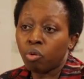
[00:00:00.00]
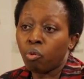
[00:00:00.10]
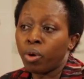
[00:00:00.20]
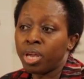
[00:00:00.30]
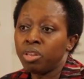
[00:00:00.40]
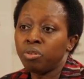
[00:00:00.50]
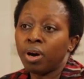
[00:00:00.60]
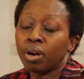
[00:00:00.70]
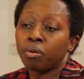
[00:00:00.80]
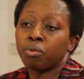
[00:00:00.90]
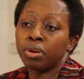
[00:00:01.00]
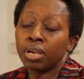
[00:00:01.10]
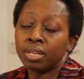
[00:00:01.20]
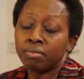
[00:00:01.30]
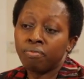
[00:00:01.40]
when you
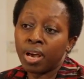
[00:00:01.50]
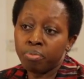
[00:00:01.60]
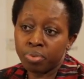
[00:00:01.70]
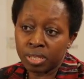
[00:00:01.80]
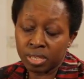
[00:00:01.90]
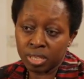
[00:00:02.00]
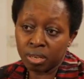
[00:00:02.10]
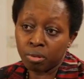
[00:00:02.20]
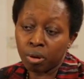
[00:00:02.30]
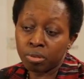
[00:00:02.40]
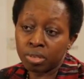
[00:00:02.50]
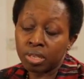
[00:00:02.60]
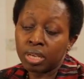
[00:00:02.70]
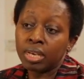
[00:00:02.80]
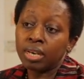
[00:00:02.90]
create vibrancy around
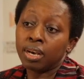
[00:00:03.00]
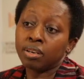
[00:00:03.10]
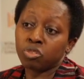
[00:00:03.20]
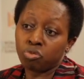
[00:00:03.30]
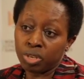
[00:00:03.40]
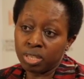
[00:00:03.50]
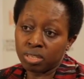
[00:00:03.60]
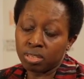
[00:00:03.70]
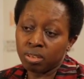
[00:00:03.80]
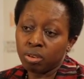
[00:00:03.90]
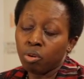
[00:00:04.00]
streets,